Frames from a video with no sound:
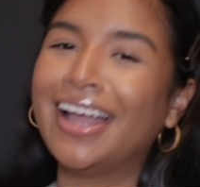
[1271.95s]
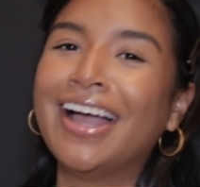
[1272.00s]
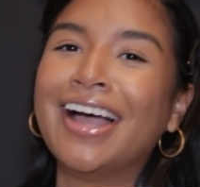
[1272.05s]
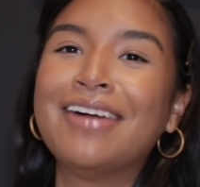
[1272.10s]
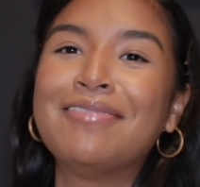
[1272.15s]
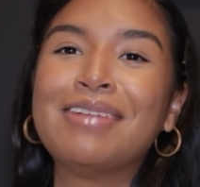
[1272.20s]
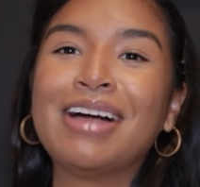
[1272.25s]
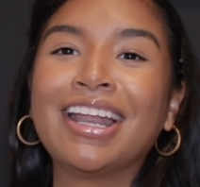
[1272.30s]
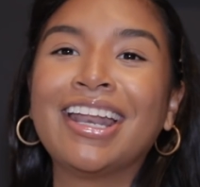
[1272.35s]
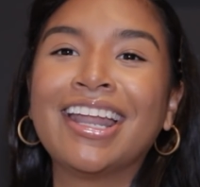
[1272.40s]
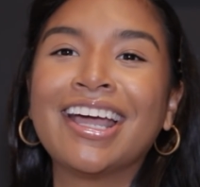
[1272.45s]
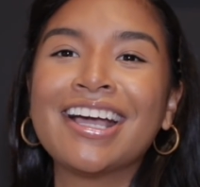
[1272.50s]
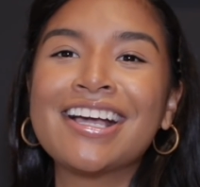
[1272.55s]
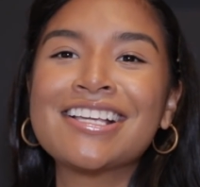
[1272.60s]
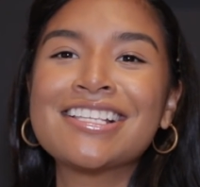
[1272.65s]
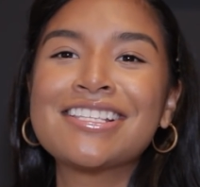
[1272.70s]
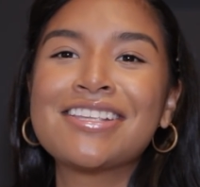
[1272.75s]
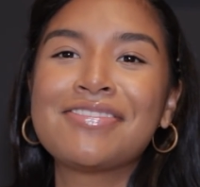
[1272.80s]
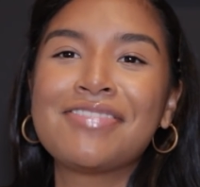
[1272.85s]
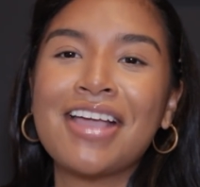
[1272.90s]
My next
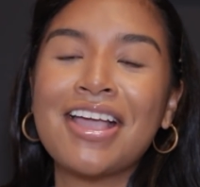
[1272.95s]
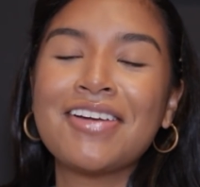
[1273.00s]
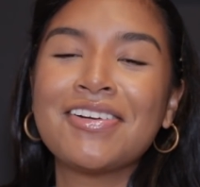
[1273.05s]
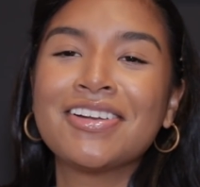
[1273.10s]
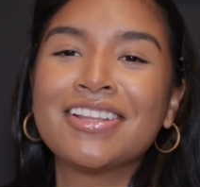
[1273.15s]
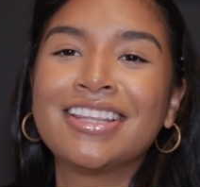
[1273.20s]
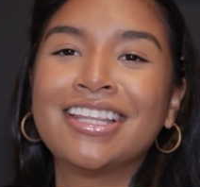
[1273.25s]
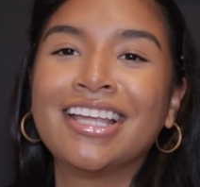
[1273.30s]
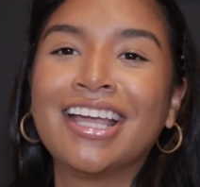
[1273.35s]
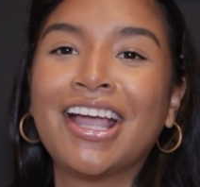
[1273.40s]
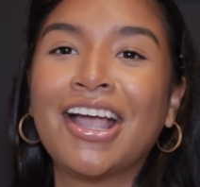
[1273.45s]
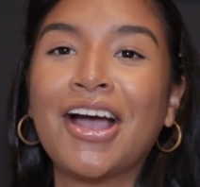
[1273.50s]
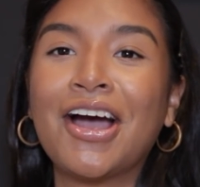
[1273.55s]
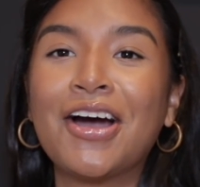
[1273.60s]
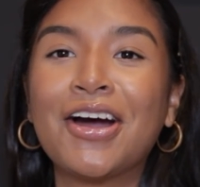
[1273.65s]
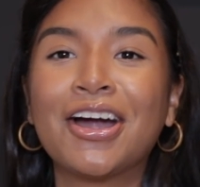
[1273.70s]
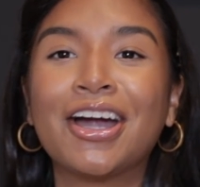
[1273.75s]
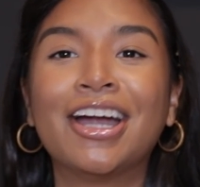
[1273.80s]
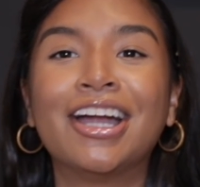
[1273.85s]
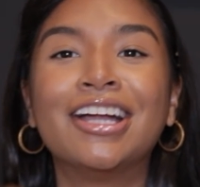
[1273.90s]
favorite thing
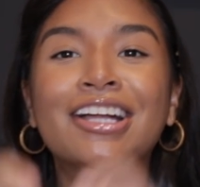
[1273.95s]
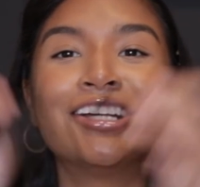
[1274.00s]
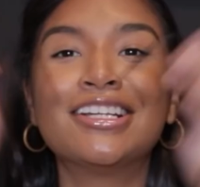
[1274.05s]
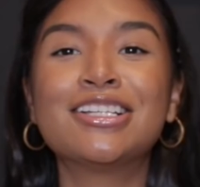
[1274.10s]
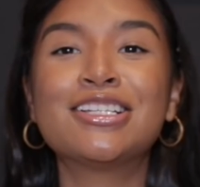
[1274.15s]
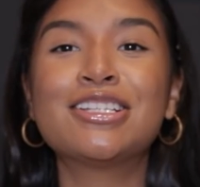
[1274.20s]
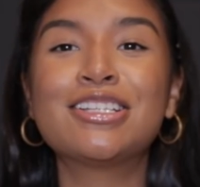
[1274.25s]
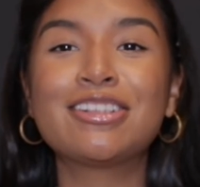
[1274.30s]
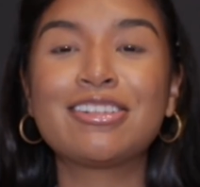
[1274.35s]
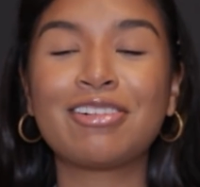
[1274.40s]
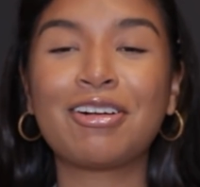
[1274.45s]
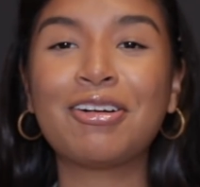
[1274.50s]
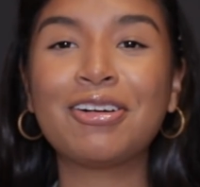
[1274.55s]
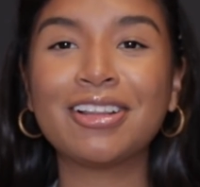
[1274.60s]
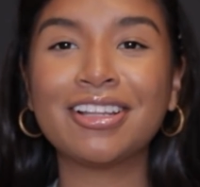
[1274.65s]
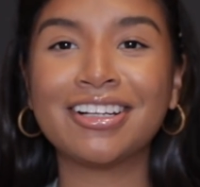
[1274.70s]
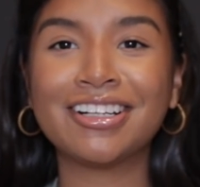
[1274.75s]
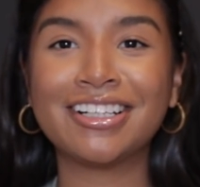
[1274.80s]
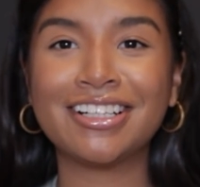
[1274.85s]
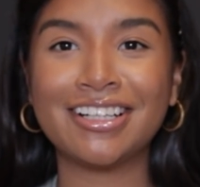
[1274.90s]
are
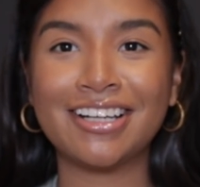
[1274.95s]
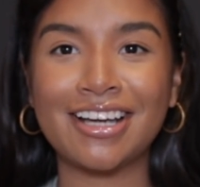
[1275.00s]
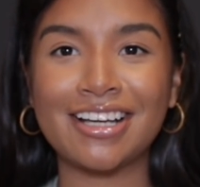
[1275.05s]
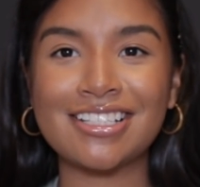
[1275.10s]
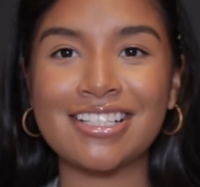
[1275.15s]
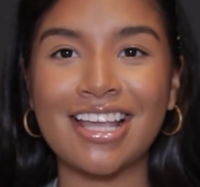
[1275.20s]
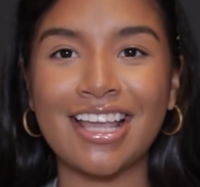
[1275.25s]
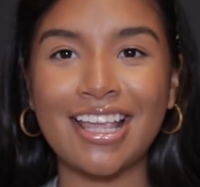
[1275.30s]
stroller hooks.